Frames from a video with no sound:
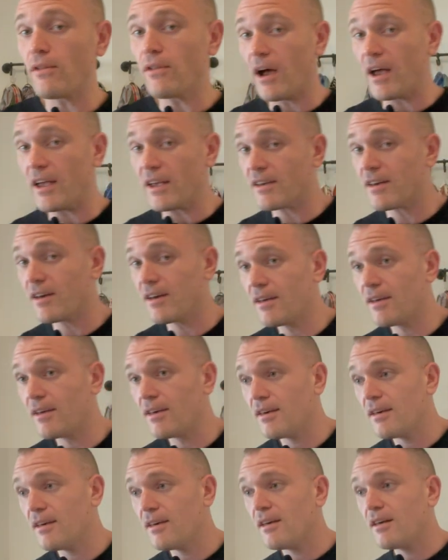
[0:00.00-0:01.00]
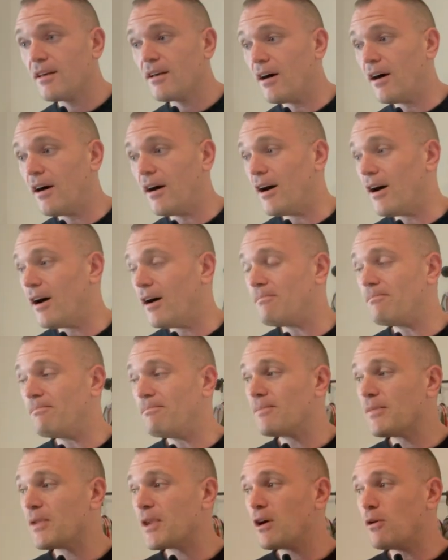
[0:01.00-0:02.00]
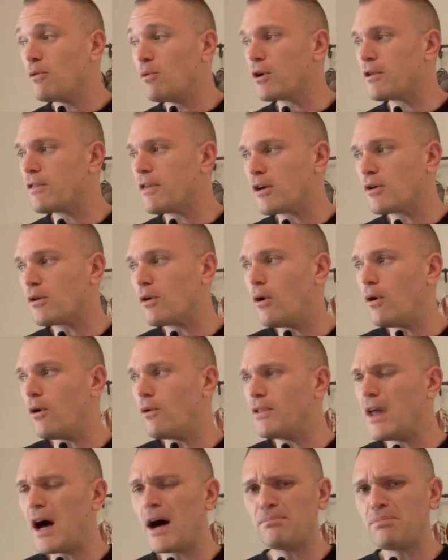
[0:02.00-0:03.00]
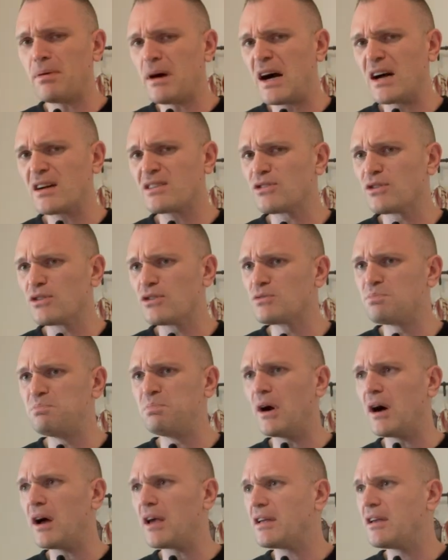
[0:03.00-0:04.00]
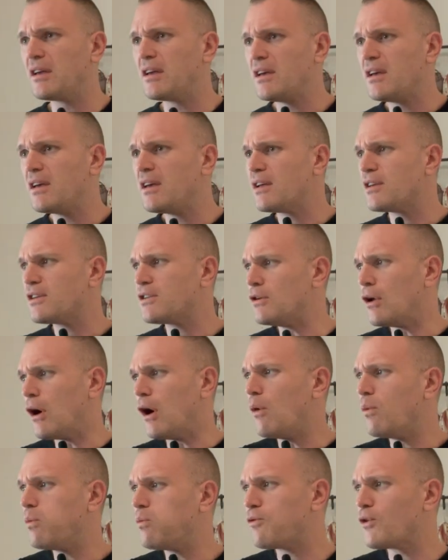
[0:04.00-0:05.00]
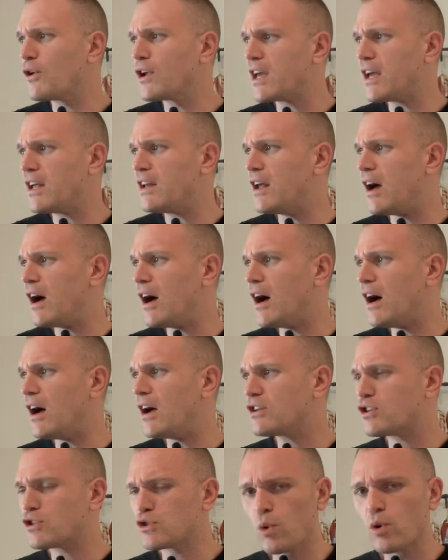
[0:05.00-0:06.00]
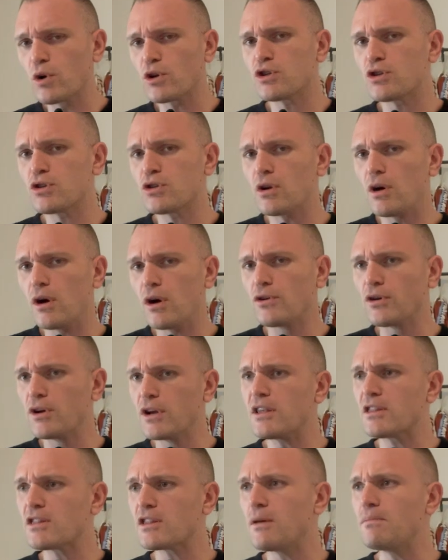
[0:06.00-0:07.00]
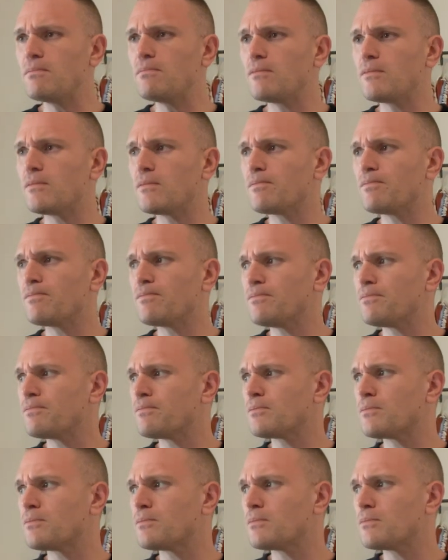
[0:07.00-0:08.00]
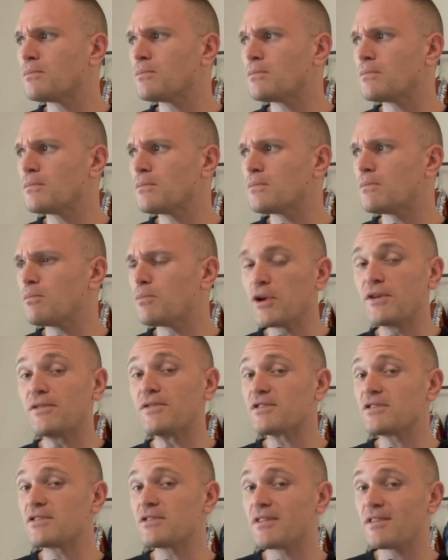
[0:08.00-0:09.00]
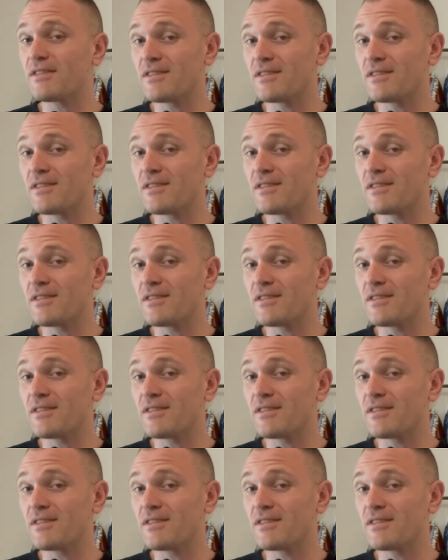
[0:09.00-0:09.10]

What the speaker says: like, what are they called? Not boxers, but, you know, freaking shorts underneath them. Briefs.